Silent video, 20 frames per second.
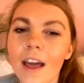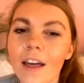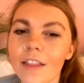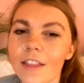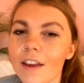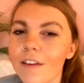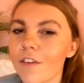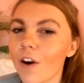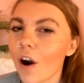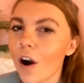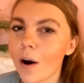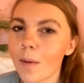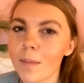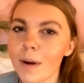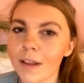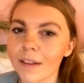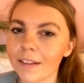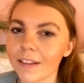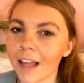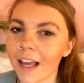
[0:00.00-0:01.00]
they've all
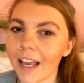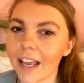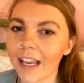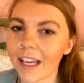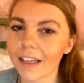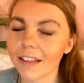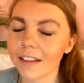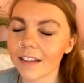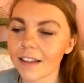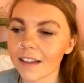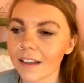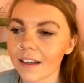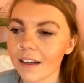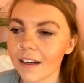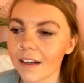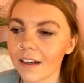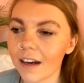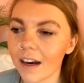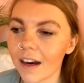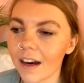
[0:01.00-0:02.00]
been like,
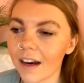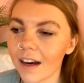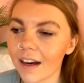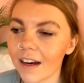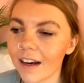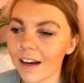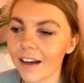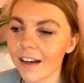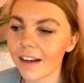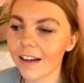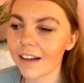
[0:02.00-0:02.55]
uh,